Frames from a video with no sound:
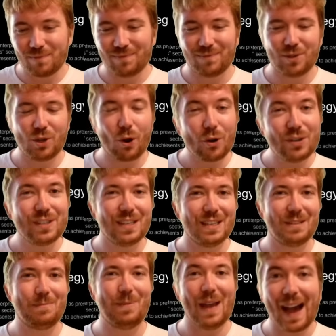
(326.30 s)

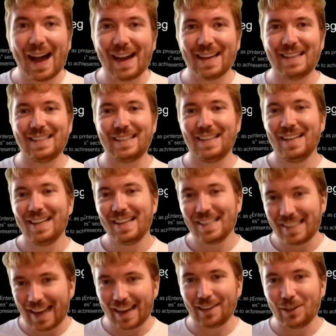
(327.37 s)
choices behind
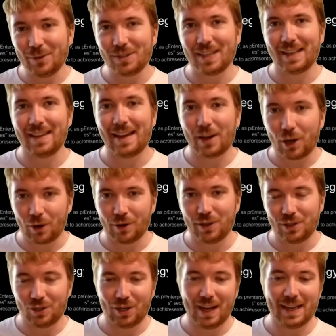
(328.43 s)
diluting their
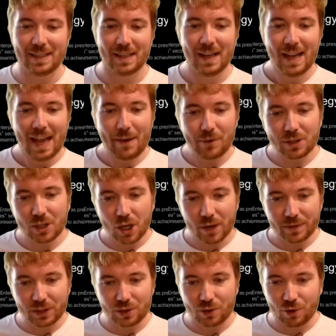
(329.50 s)
current shares. If we just go
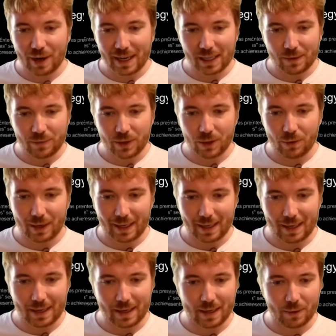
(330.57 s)
over to TradingView
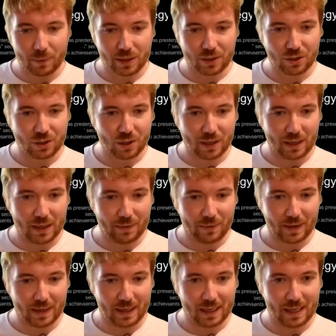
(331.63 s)
here, which
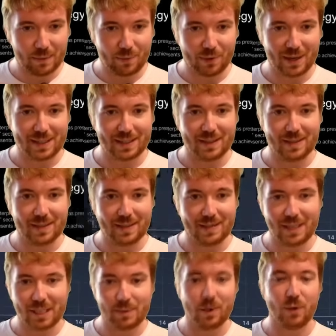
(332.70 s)
if I press
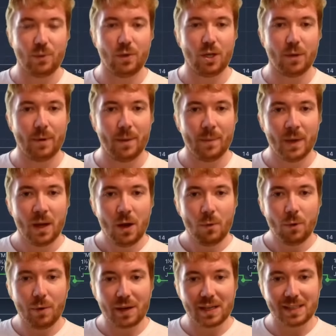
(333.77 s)
this button will come up,
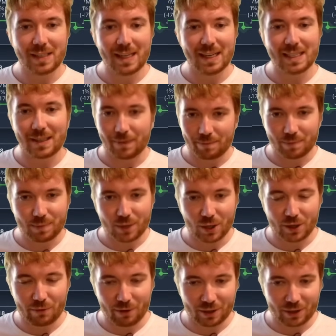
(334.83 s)
what we can see is I've
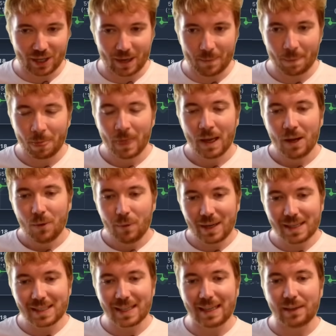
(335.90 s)
showed the wrong chart. We
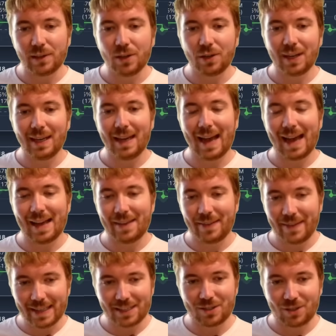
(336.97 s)
can see, looking
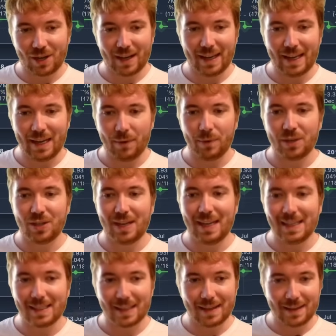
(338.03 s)
at this chart here, which
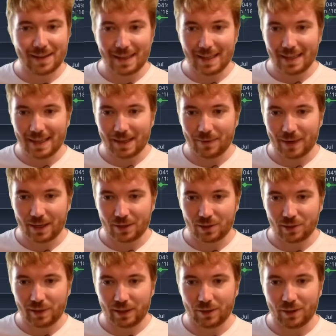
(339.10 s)
is the, if I
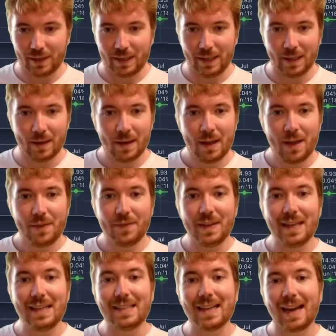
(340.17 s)
just click on it here,
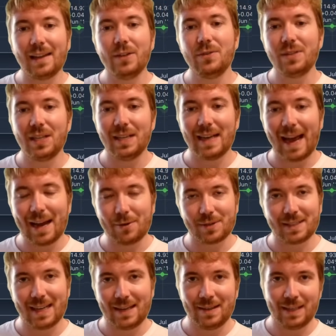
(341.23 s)
the diluted
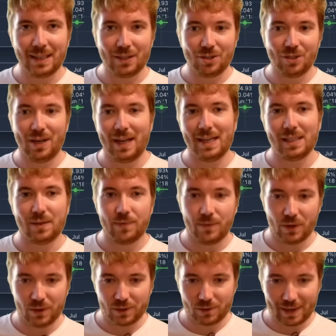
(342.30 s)
outstanding shares
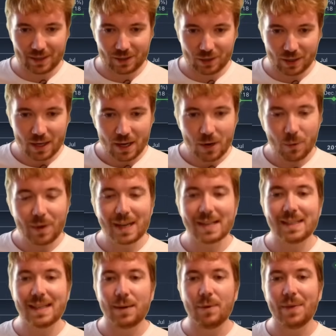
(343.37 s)
for Strategy, we
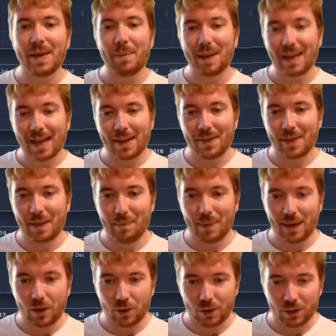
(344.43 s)
can see when they began their
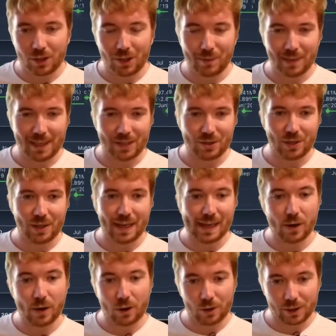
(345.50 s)
Bitcoin accumulation
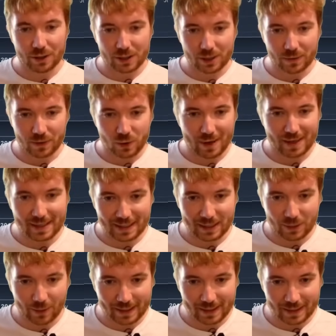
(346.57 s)
in August of
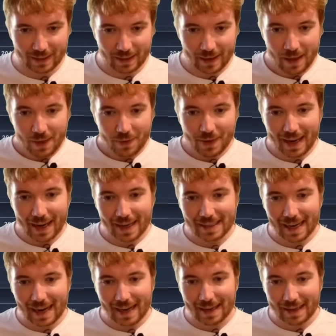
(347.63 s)
2020, they
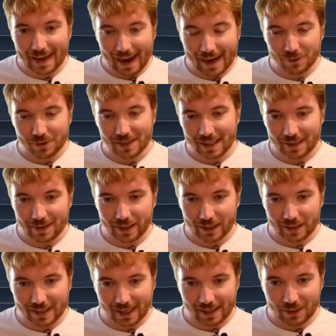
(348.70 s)
had an
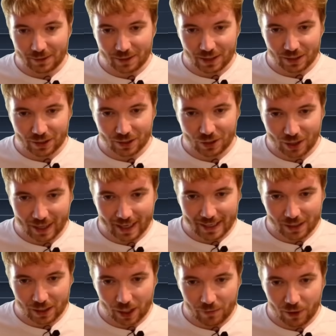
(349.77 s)
outstanding diluted
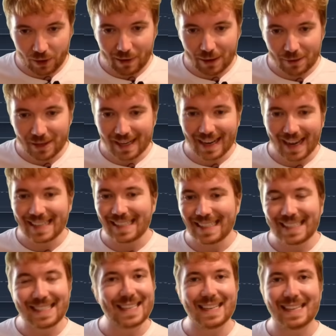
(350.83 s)
shares of around
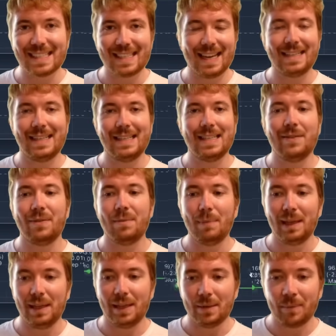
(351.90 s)
96, 97
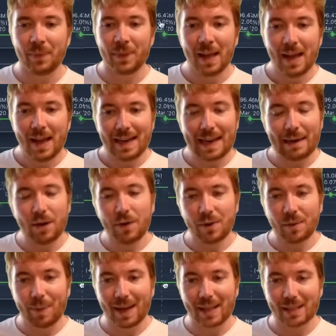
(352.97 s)
million. Now, over
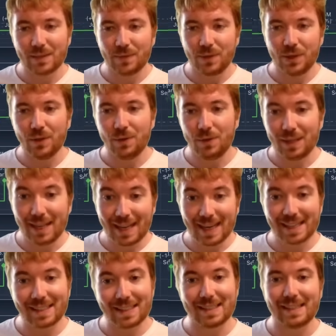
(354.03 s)
the past few
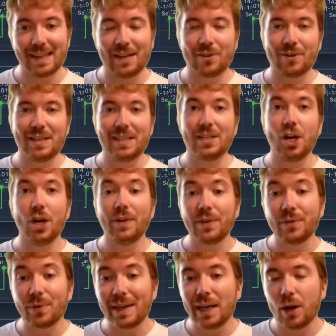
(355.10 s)
years, this has increased to over
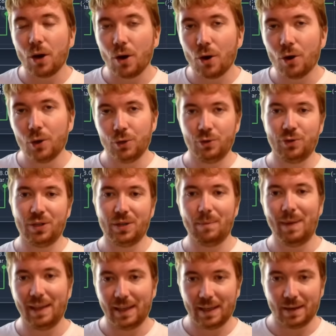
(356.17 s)
300
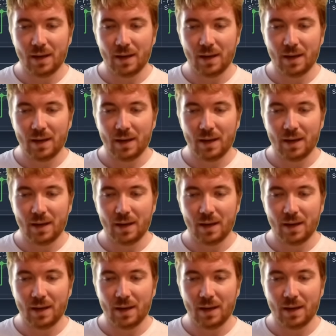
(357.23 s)
million.